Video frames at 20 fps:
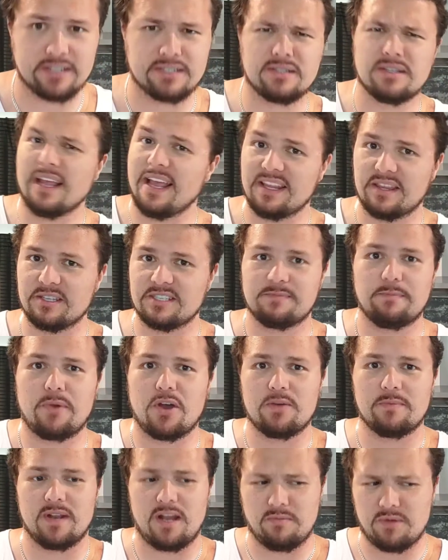and at this
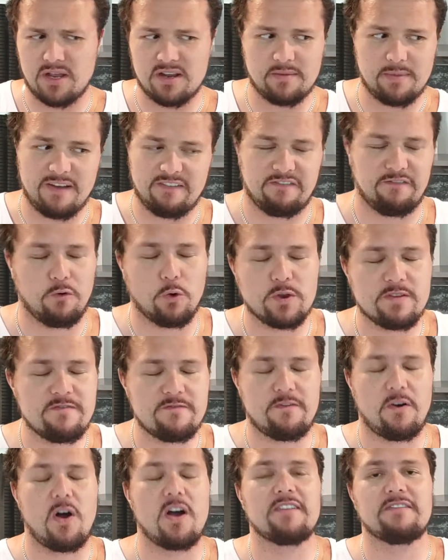moment I'm going about
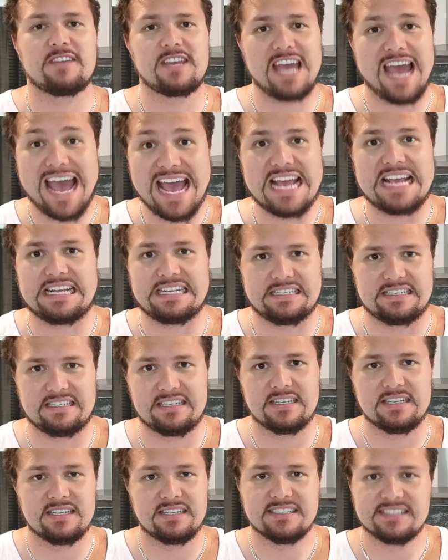45
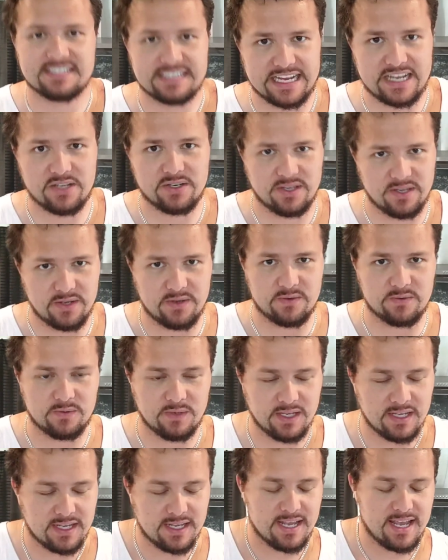k's downhill.